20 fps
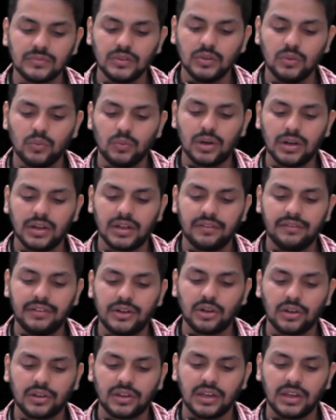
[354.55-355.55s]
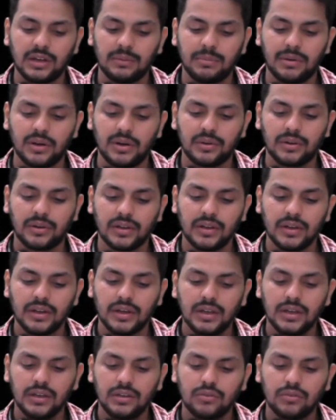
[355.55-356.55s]
what are we talking about.
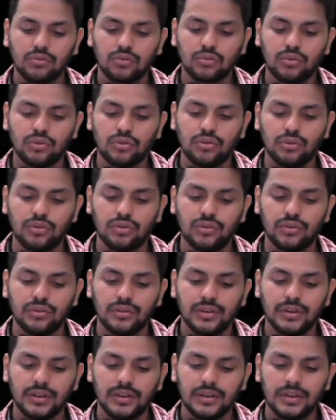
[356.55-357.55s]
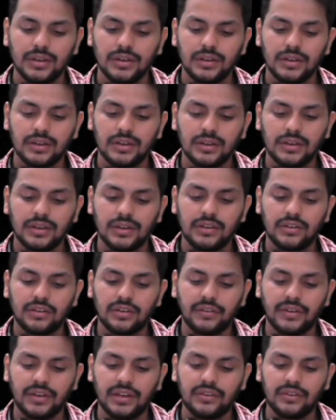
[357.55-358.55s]
So it's
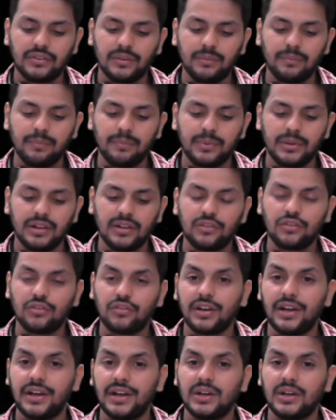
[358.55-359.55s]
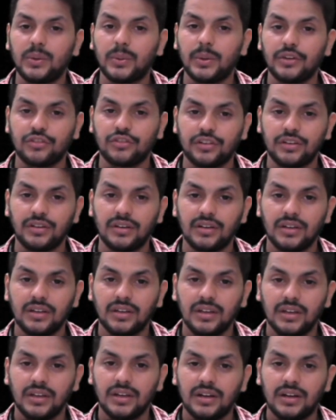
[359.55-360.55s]
a very simple straight question.
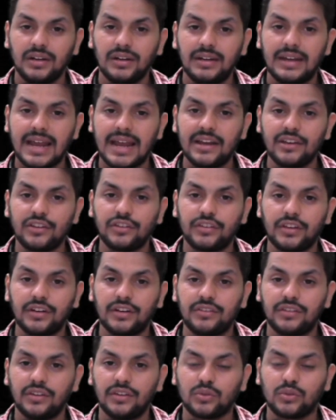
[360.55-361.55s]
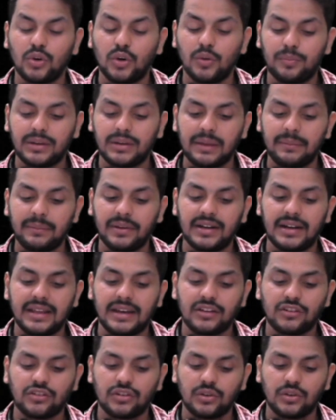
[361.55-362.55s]
Dash sets the scope, timing and
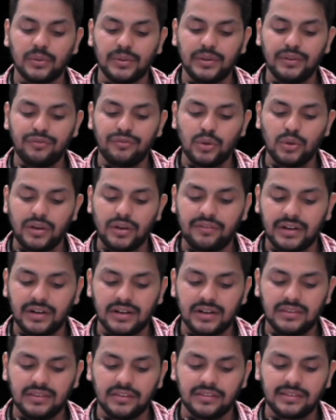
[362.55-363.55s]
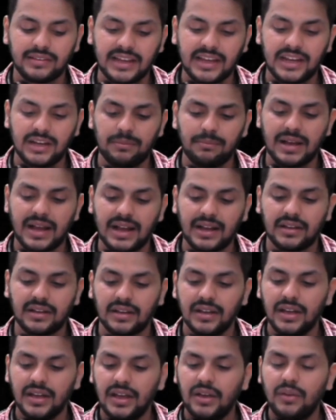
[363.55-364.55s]
direction. Now if you read this line
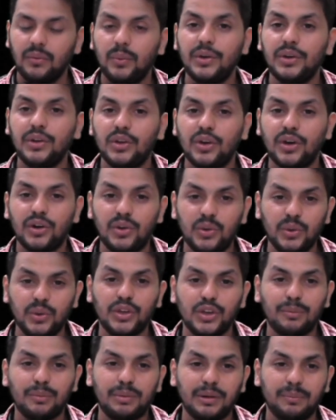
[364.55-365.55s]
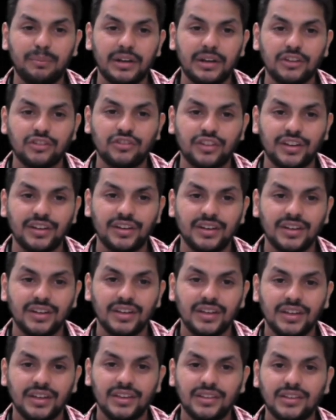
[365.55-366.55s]
back when you are doing your preparation,
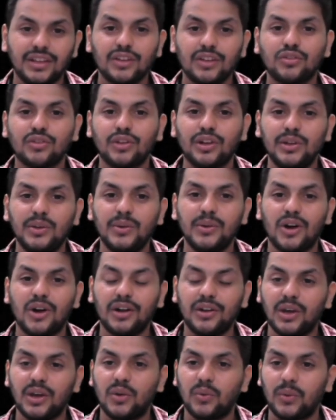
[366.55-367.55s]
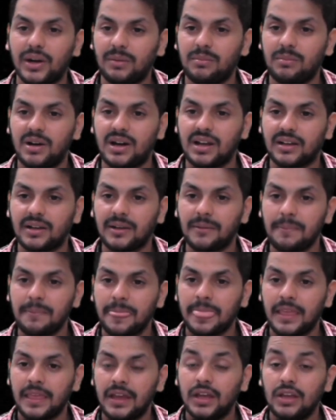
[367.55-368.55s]
that's all, you got your 1 mark.
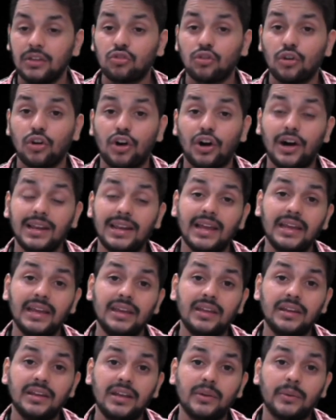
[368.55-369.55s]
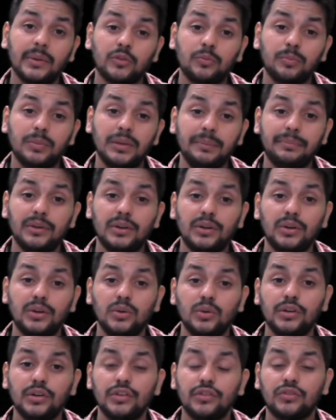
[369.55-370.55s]
So all I request people to
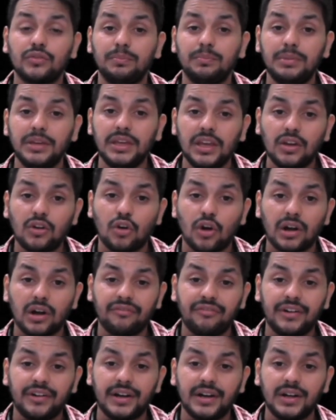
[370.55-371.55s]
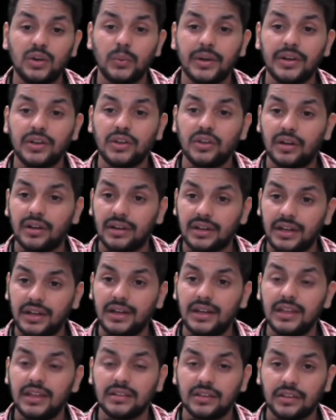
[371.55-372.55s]
do is be confident when you are
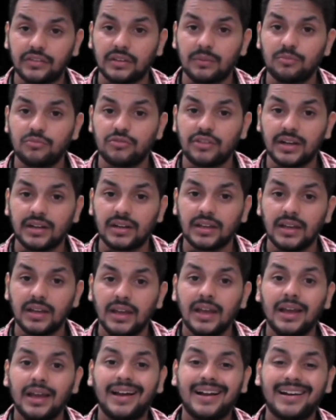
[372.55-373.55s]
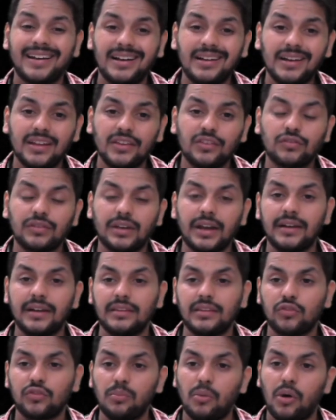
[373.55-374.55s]
reading the subject and understand
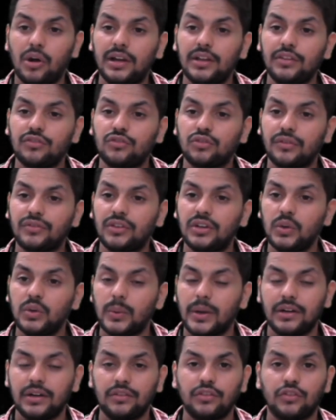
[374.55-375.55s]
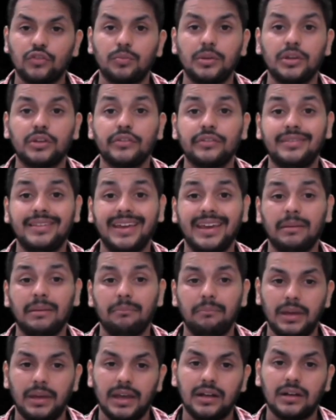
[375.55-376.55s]
the smallest of the nuances, because
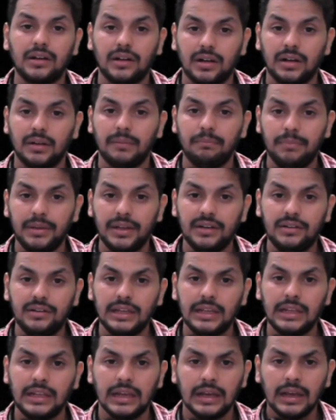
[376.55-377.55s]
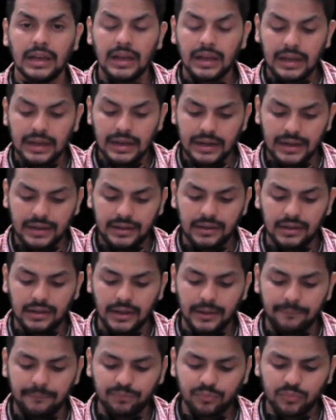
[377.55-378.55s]
they make a big deal. And
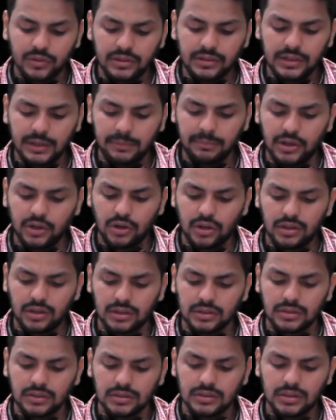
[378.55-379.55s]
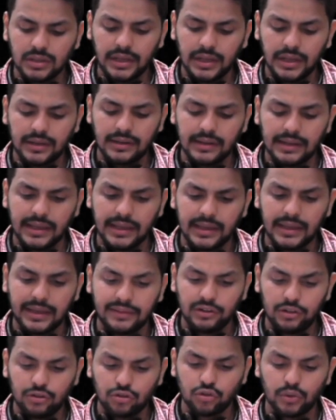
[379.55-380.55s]
let me not again lie,
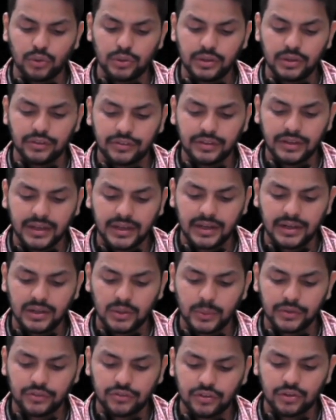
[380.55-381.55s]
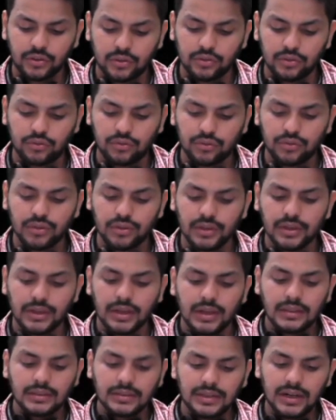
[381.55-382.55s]
I will show you the second question also
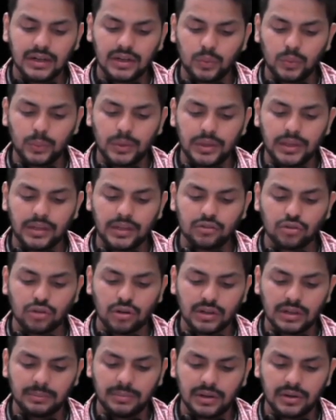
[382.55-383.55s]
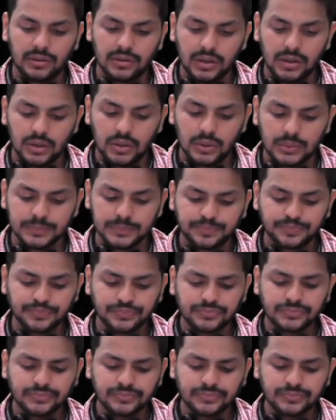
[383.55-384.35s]
that we talked about now.